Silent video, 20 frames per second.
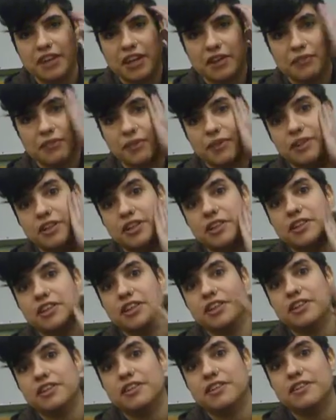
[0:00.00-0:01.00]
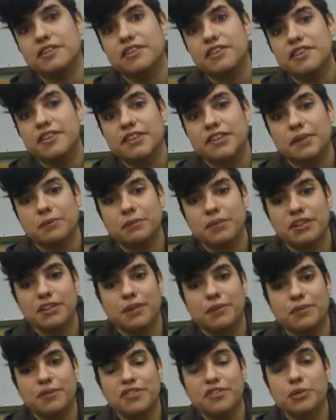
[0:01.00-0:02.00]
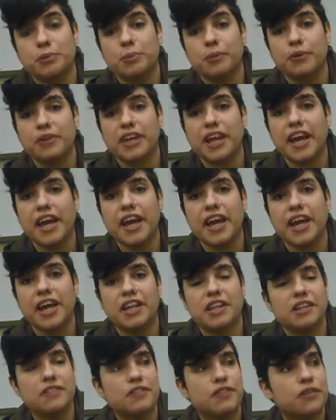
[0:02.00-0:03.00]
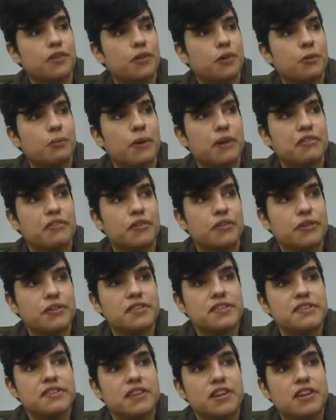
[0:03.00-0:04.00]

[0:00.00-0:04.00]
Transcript: I really needed something that was super gay. And even though my first